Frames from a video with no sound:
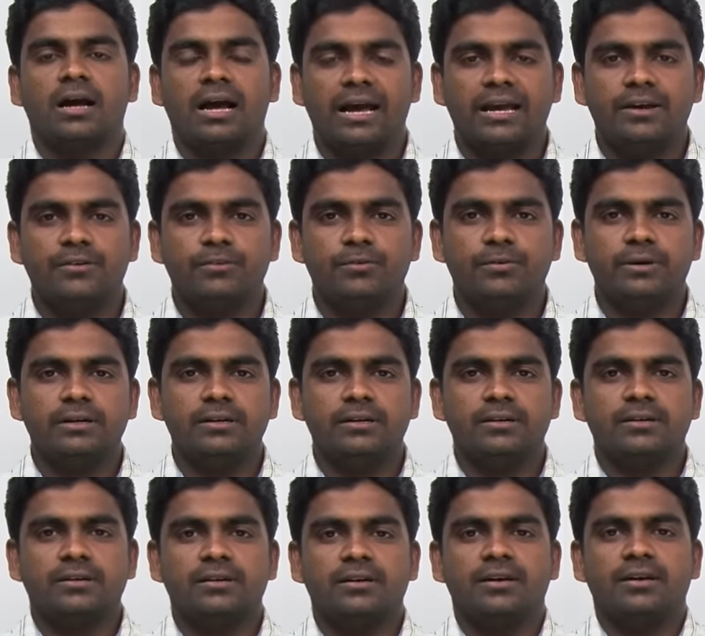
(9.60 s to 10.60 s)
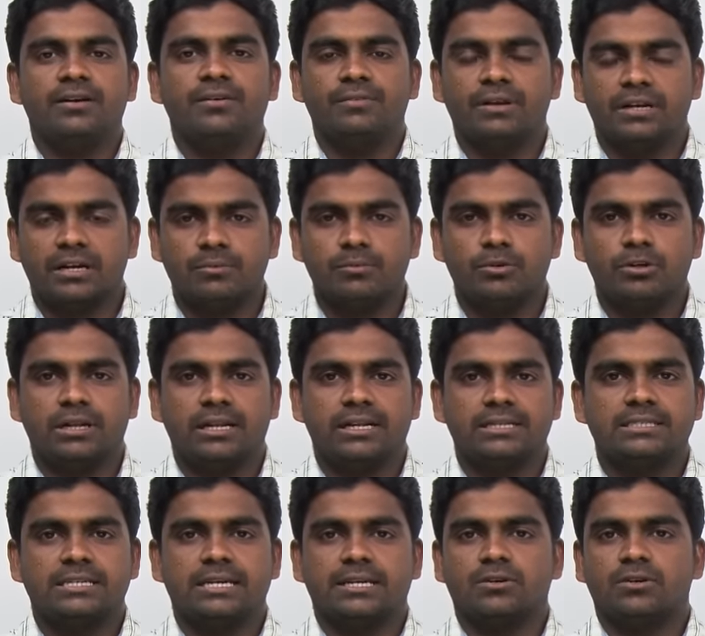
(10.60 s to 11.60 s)
Hi everyone, welcome to
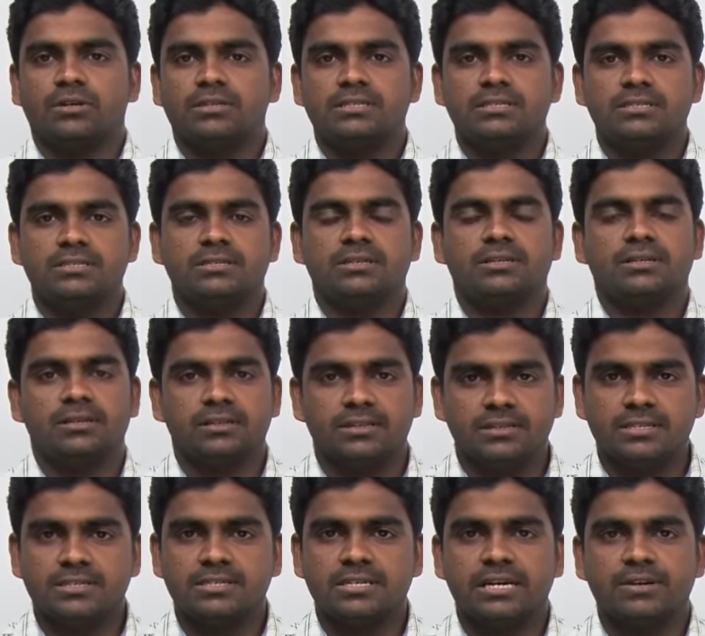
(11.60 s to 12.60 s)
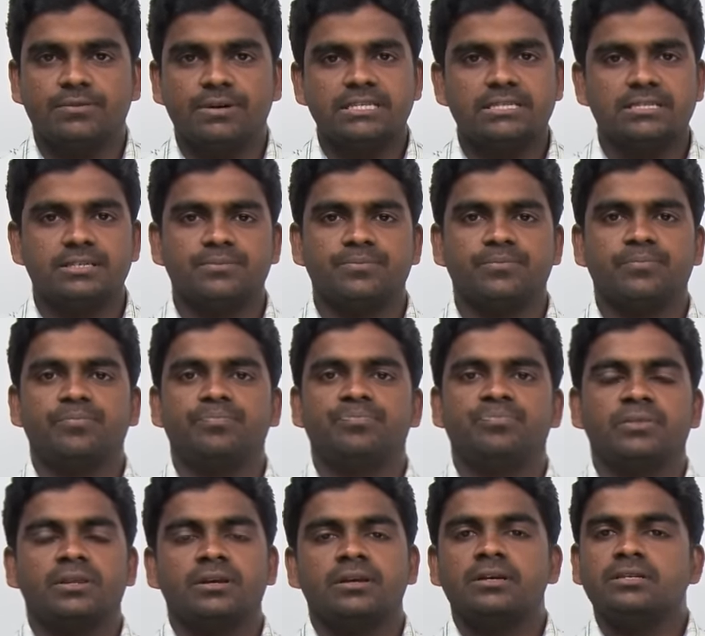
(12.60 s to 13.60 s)
Naresh Technologies. This is Srinivas.
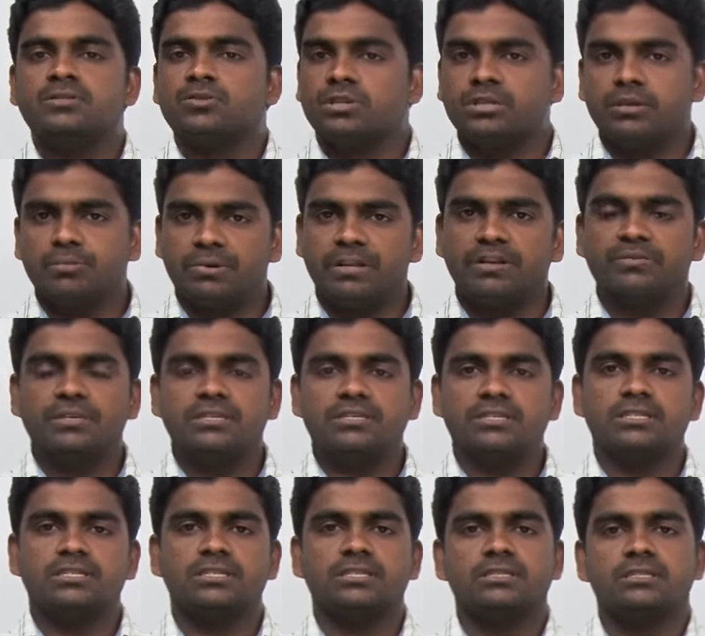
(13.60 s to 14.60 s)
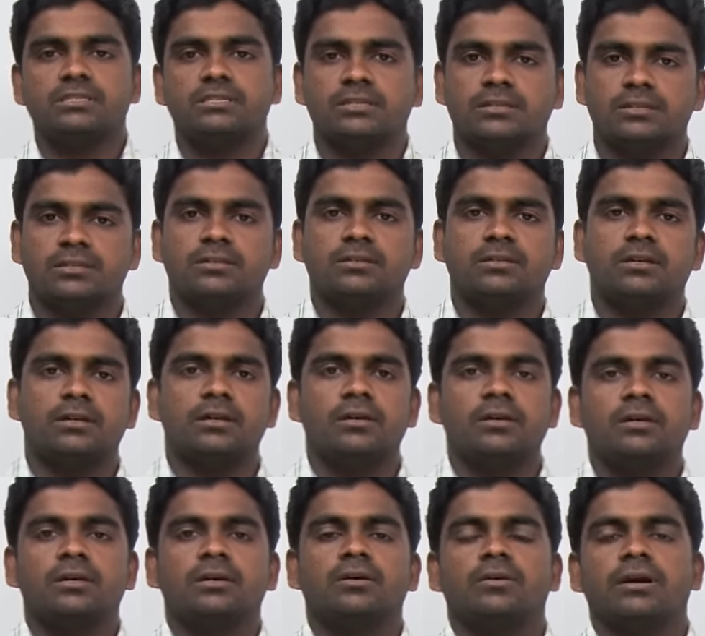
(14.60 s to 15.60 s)
So, in the previous sessions,
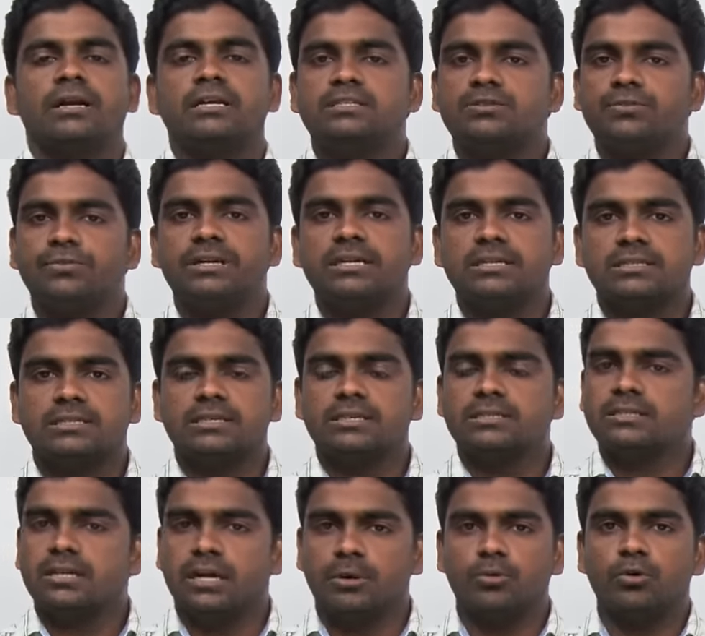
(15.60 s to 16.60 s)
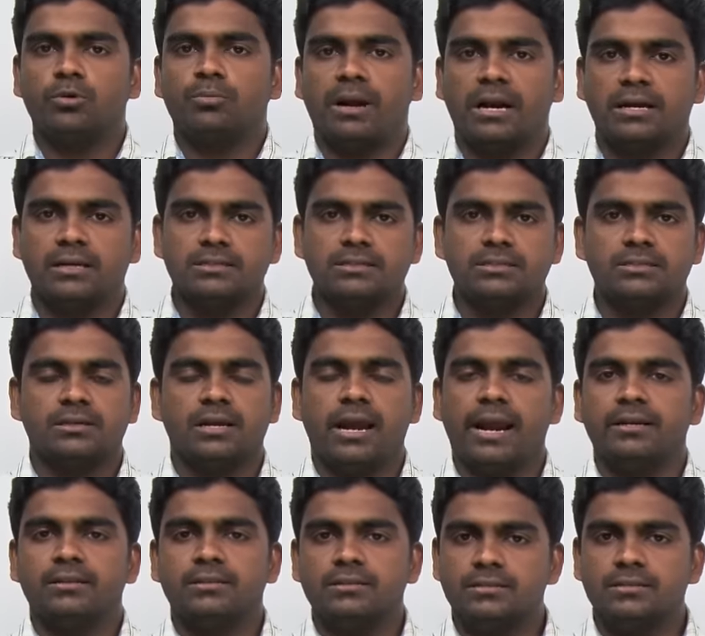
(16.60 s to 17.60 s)
right, so we discussed about patterns
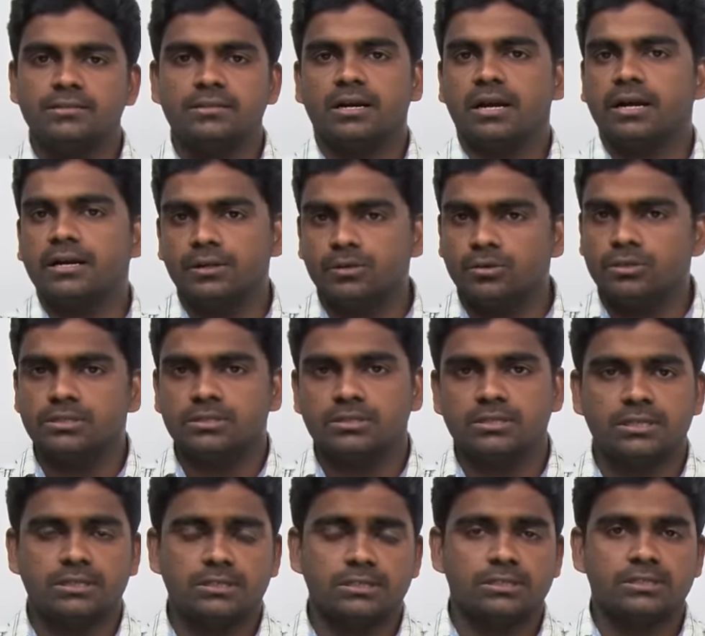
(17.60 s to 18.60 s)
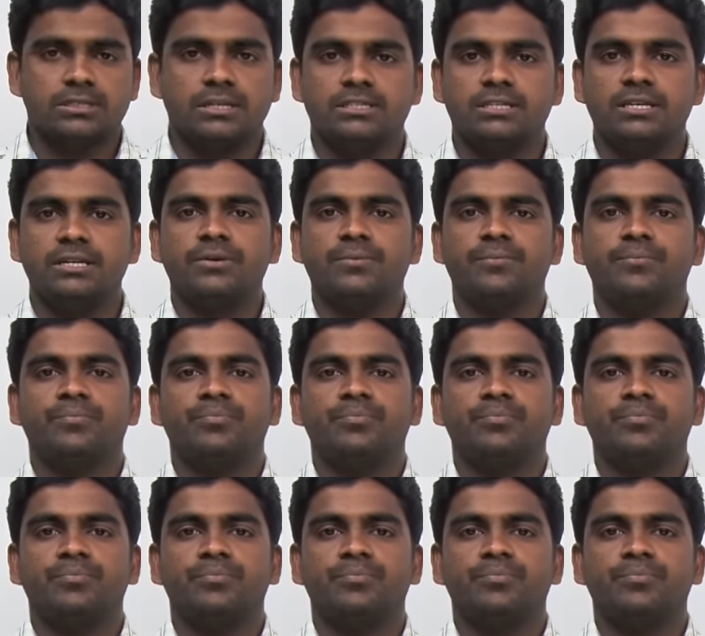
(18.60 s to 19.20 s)
and this is the continuation session,